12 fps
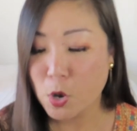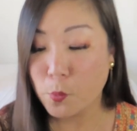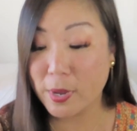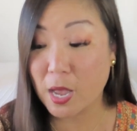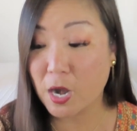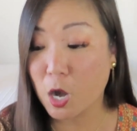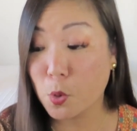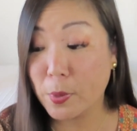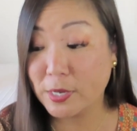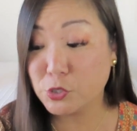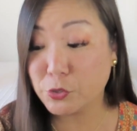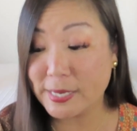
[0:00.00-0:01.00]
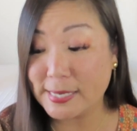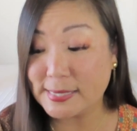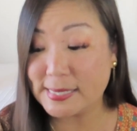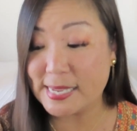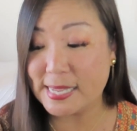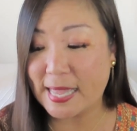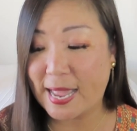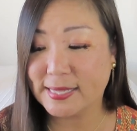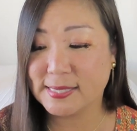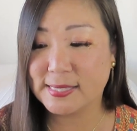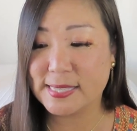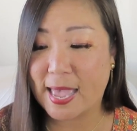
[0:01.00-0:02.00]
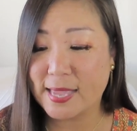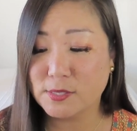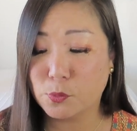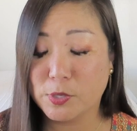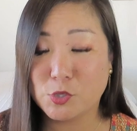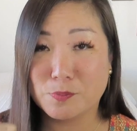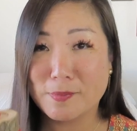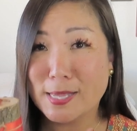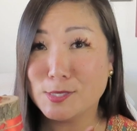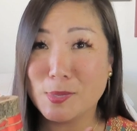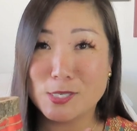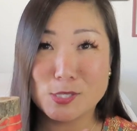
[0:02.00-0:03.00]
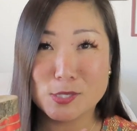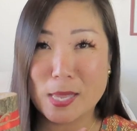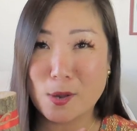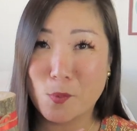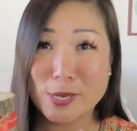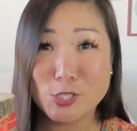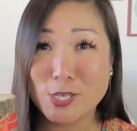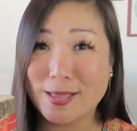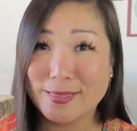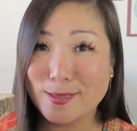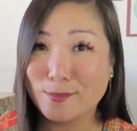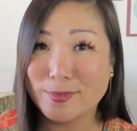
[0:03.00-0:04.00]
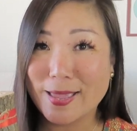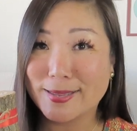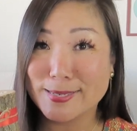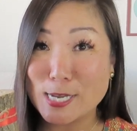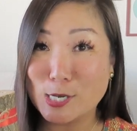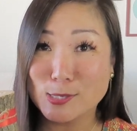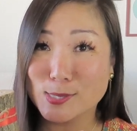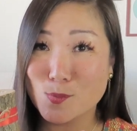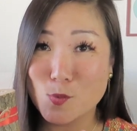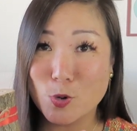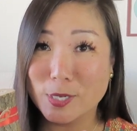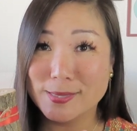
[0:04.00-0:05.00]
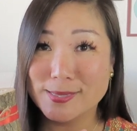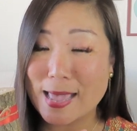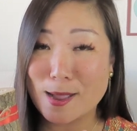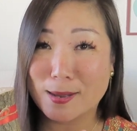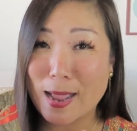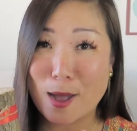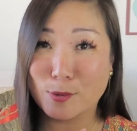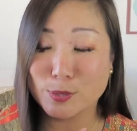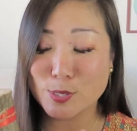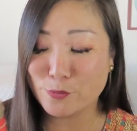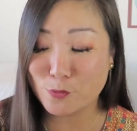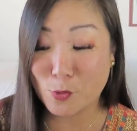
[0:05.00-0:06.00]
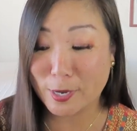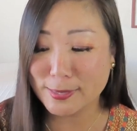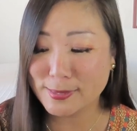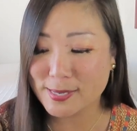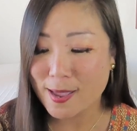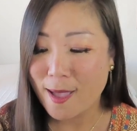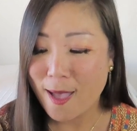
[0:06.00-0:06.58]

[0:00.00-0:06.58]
We got our wintry tea light set, which makes me just like wish I lived like near some woods like out in the forest.